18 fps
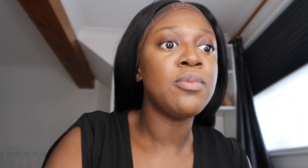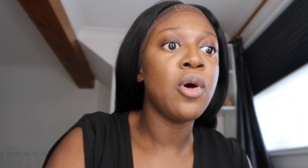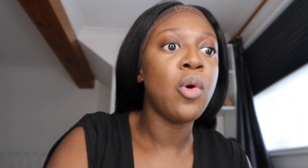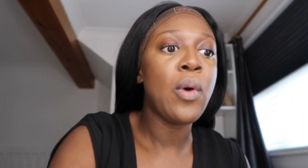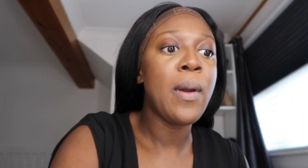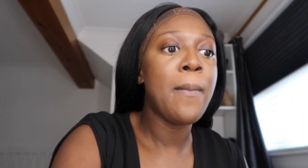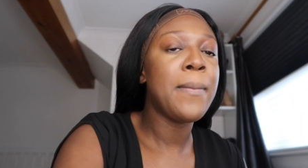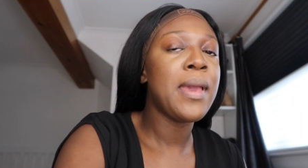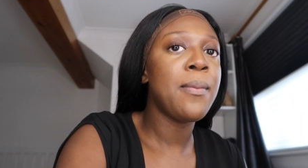but
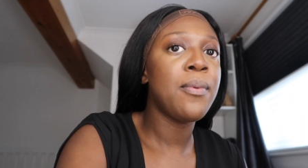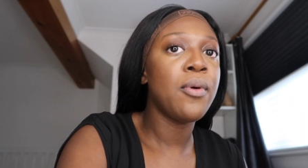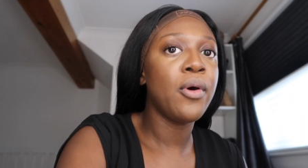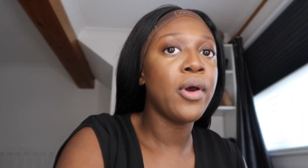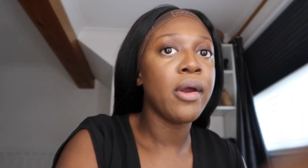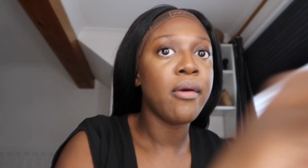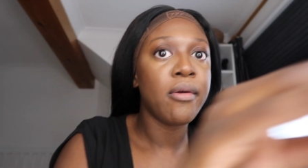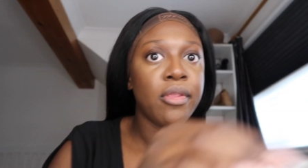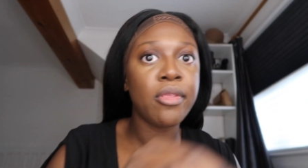when people
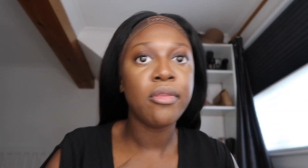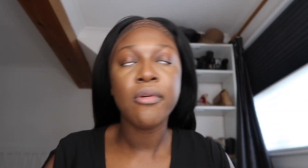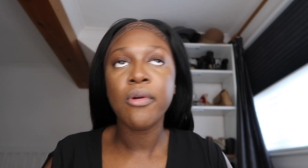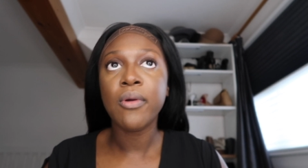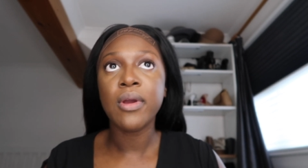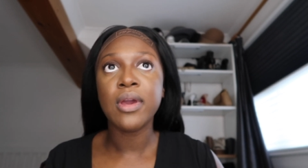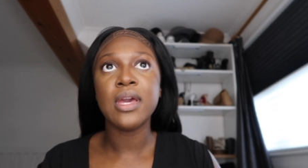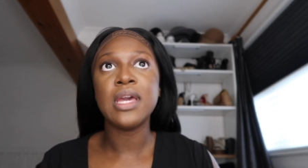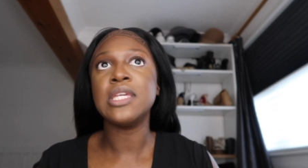are going
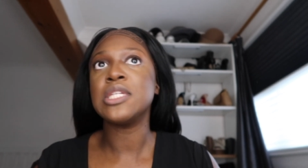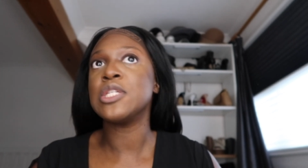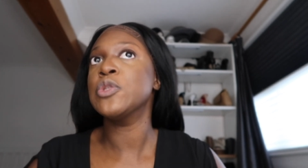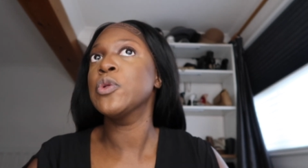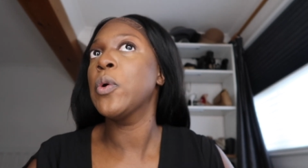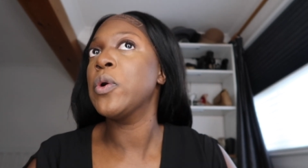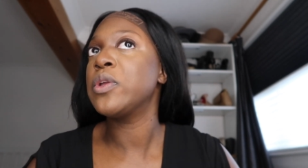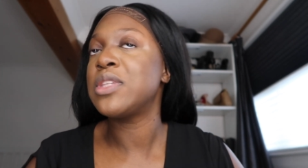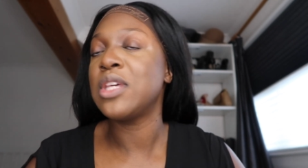through it it's
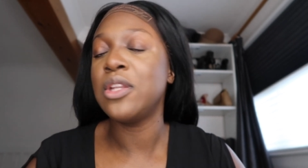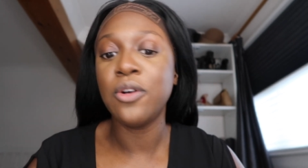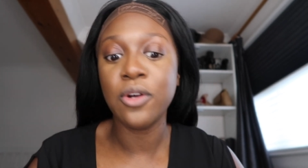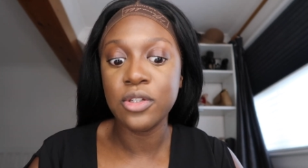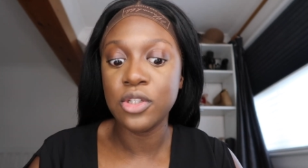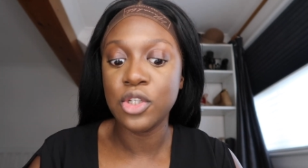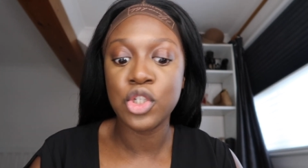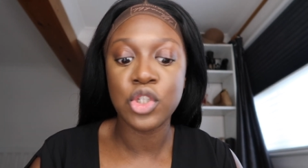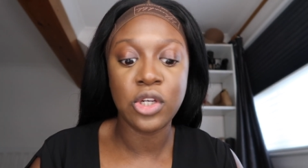not they're not
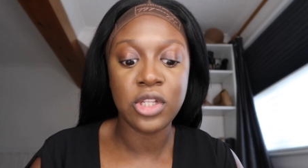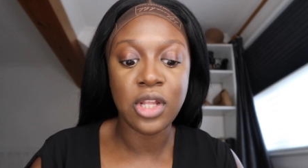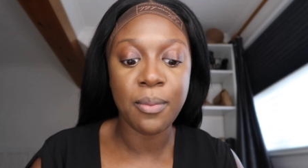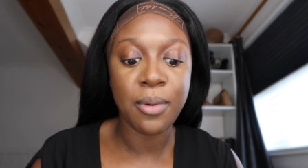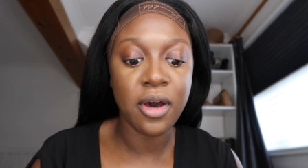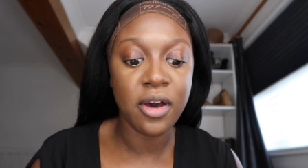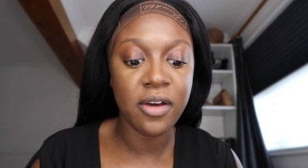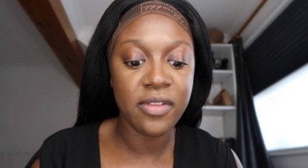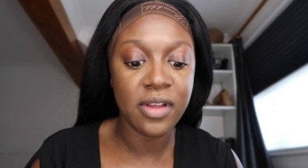going to show
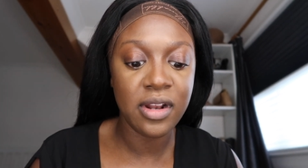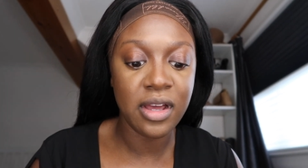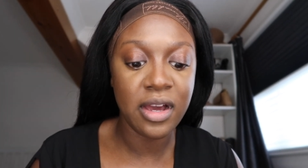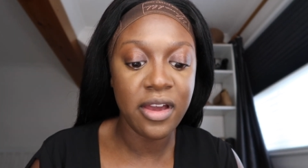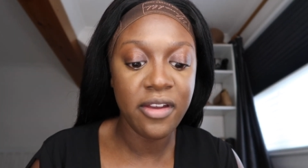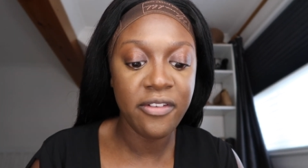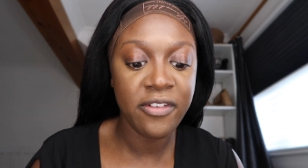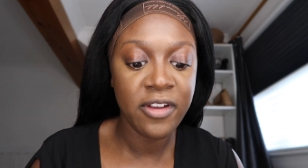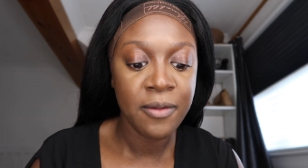that part of their
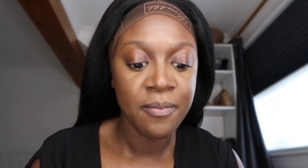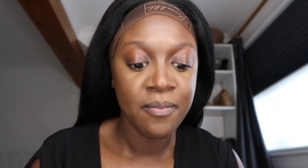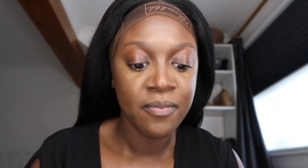life